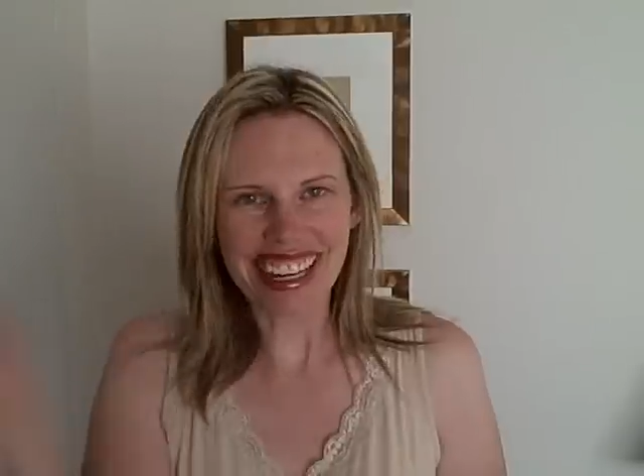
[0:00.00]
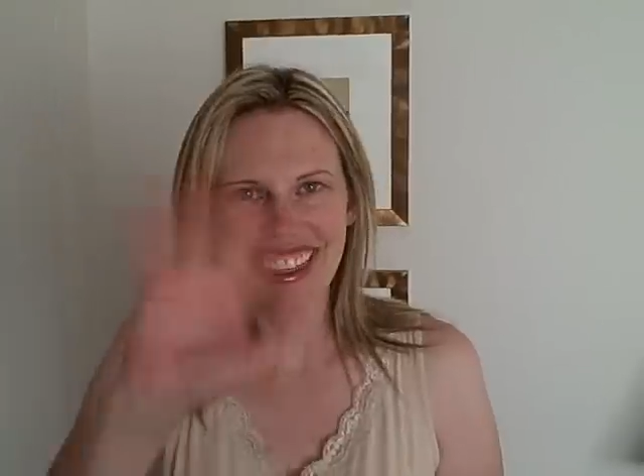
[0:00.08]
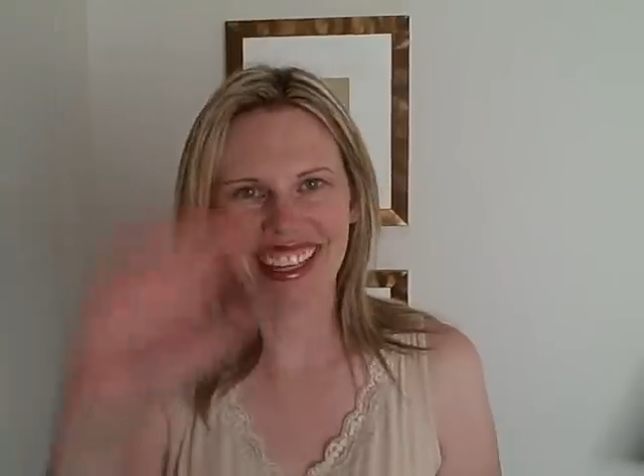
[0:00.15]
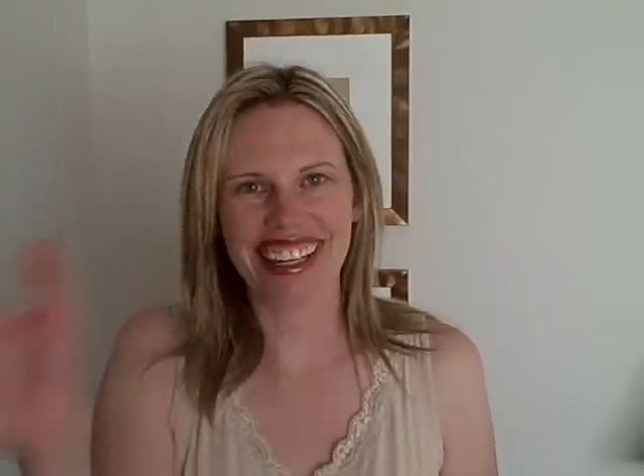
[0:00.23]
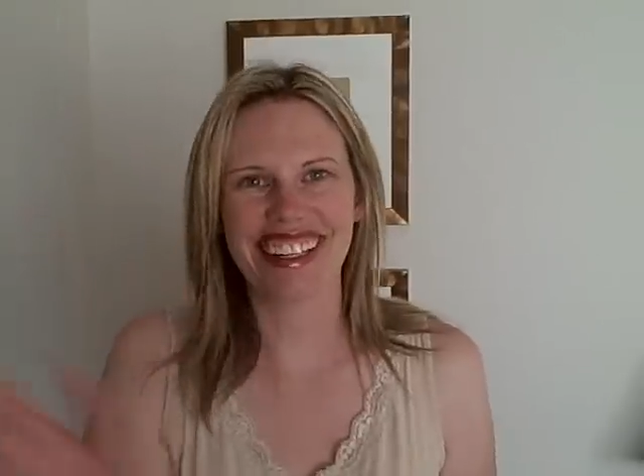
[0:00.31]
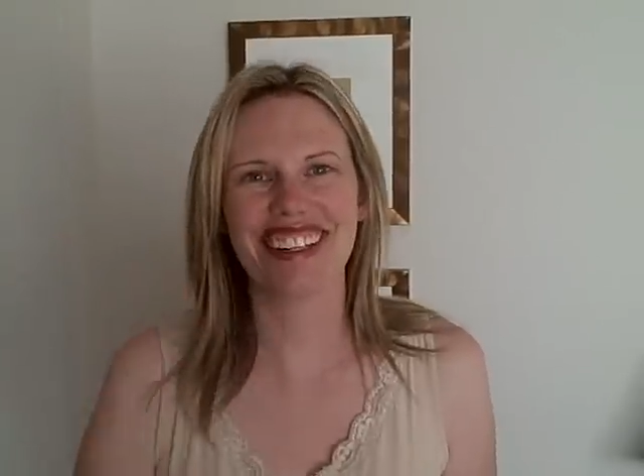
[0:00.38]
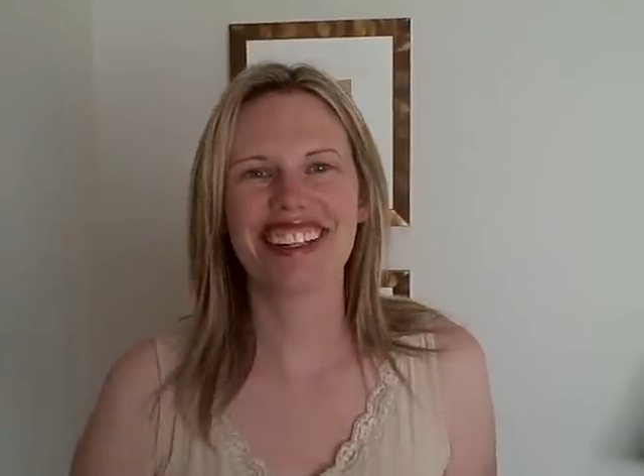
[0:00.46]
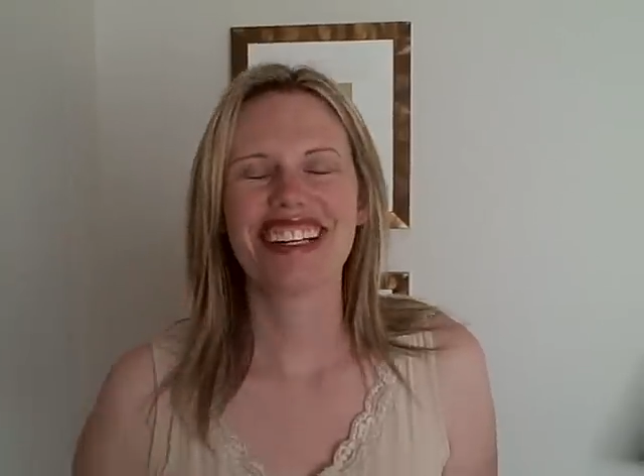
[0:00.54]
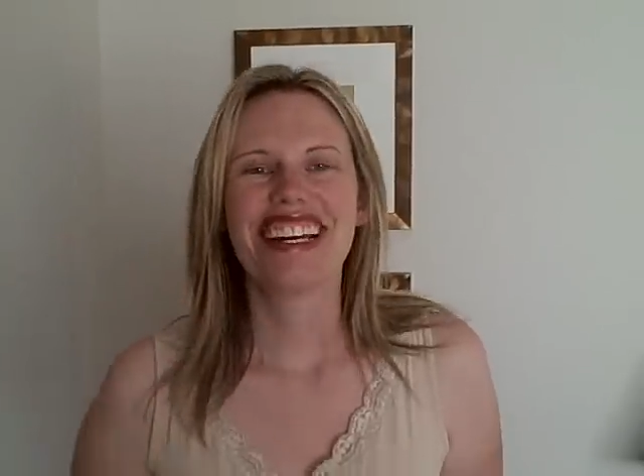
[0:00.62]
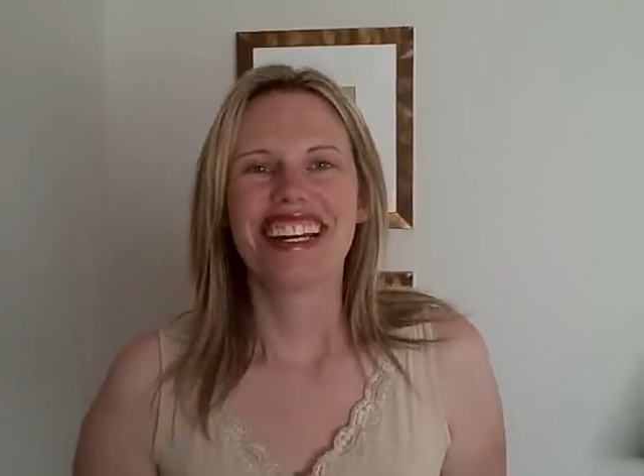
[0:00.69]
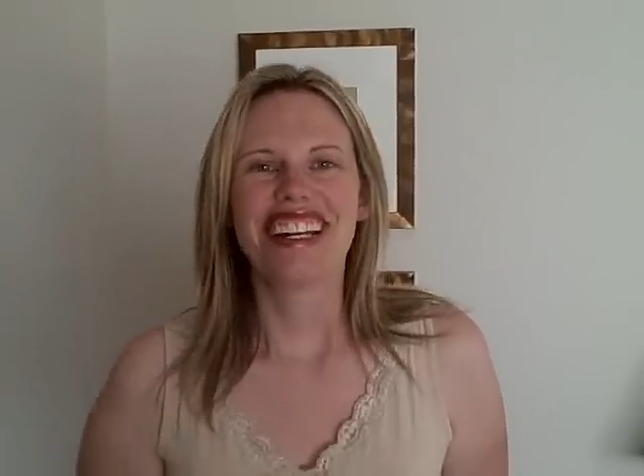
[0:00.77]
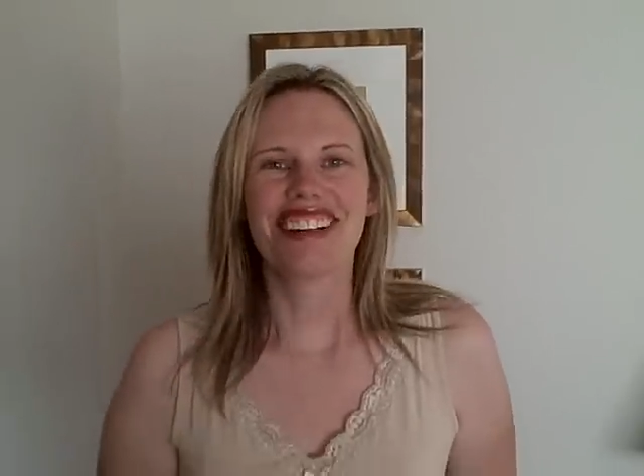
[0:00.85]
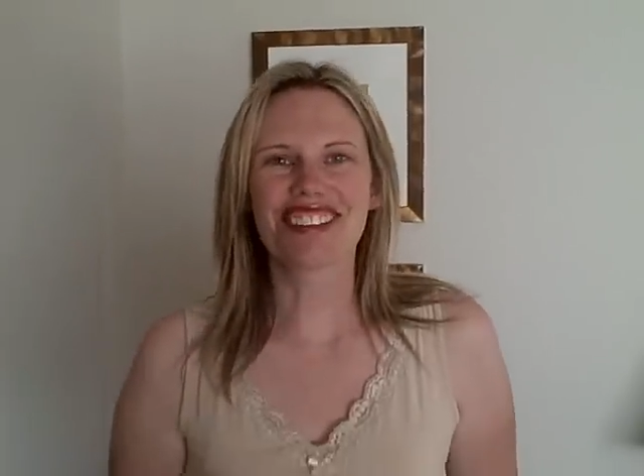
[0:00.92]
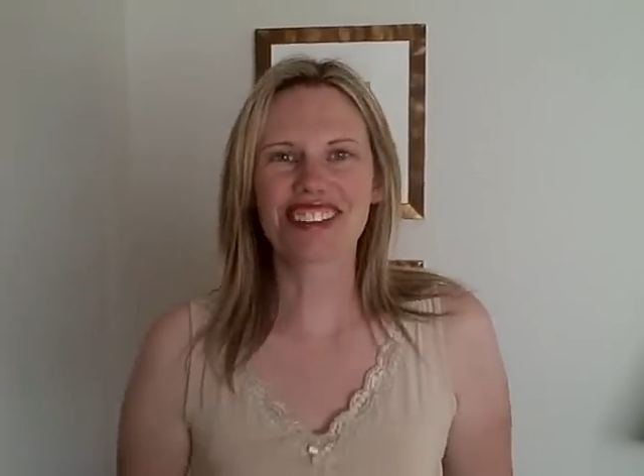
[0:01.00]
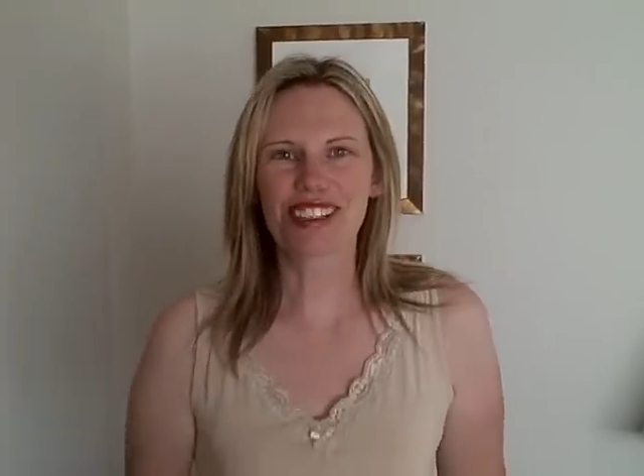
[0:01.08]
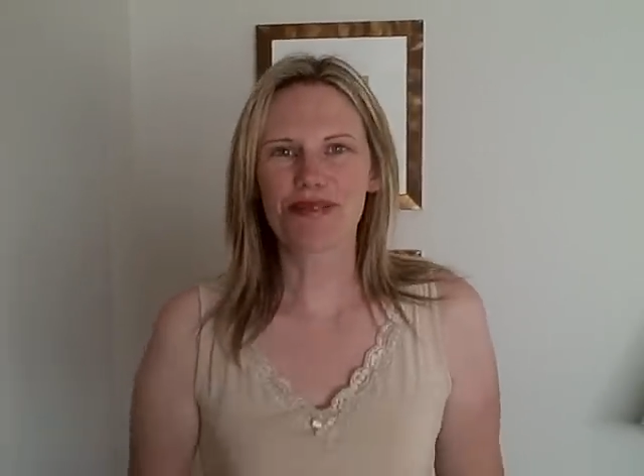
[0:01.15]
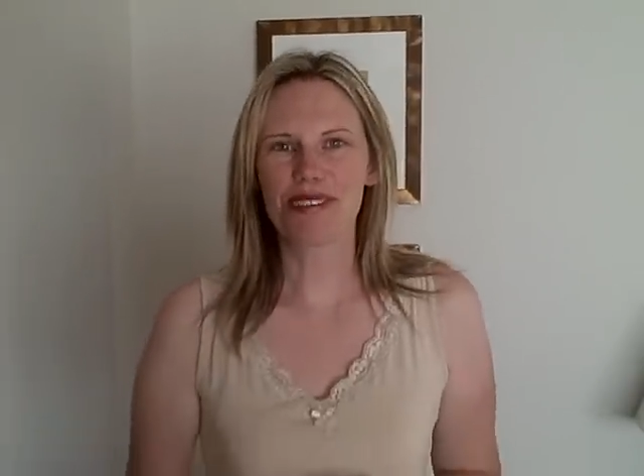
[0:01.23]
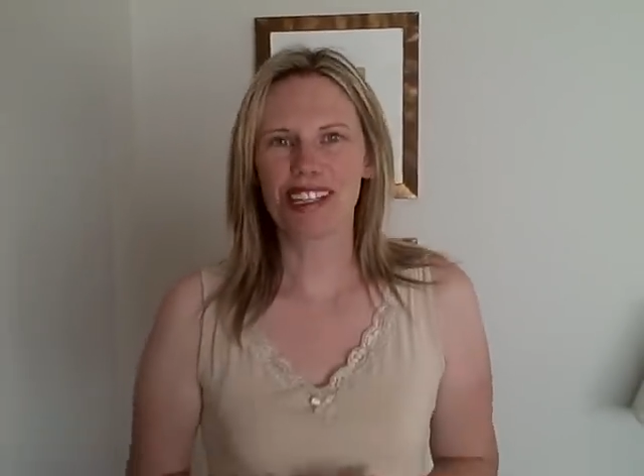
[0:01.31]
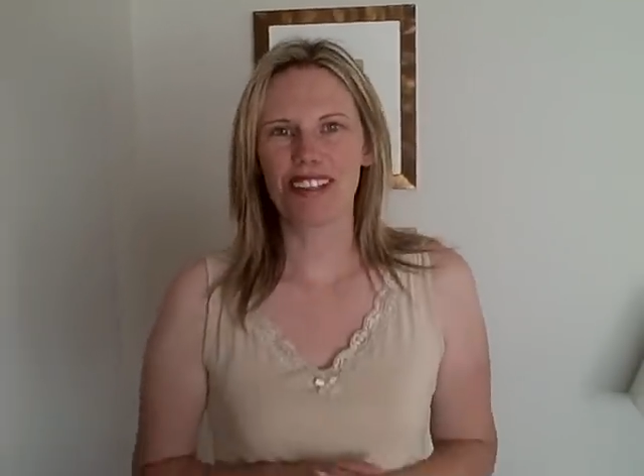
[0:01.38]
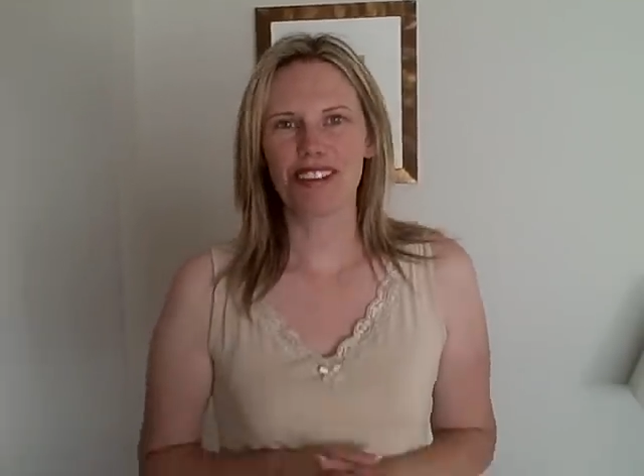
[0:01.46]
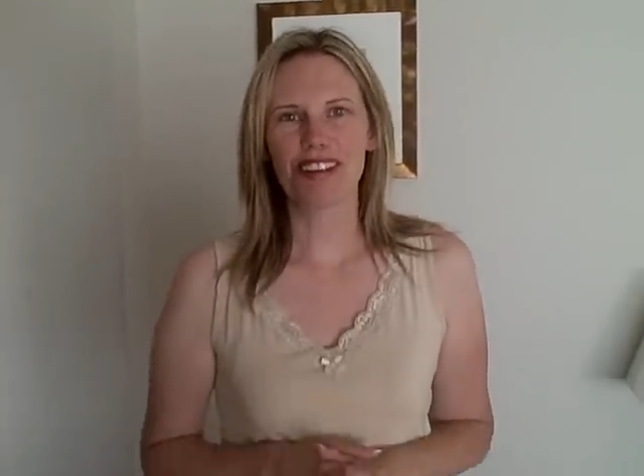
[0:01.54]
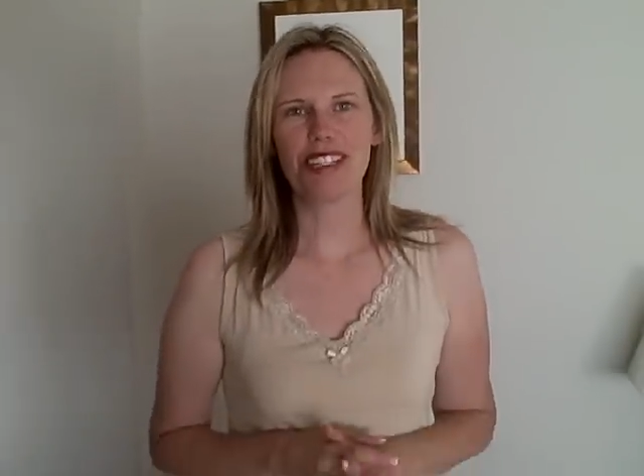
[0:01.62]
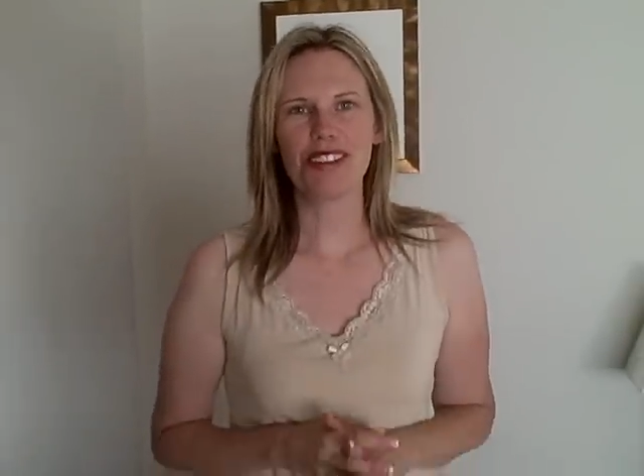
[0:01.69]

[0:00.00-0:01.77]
there. Here's something you could